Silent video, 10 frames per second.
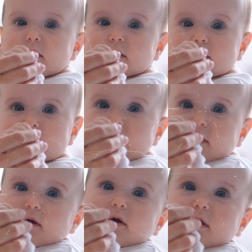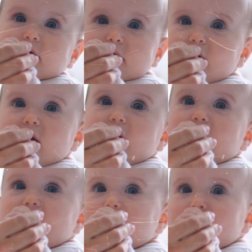that when we act selflessly,
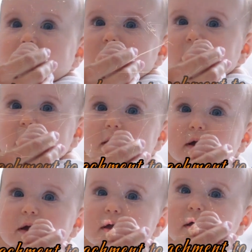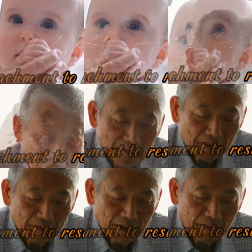without attachment to results,
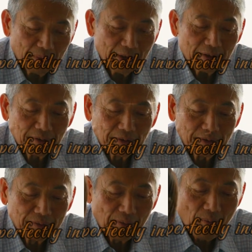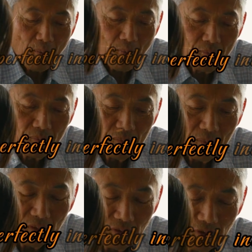everything settles perfectly
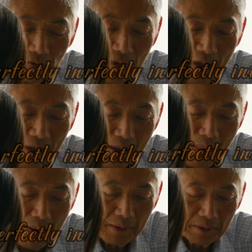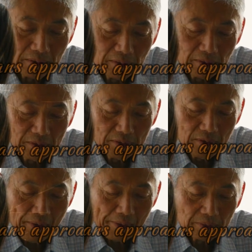into place. In modern
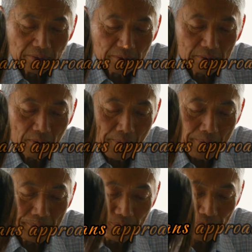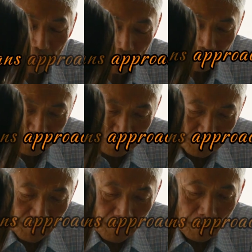life, this means approaching
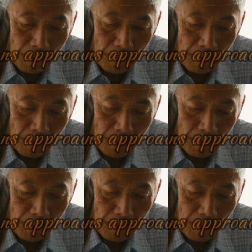work,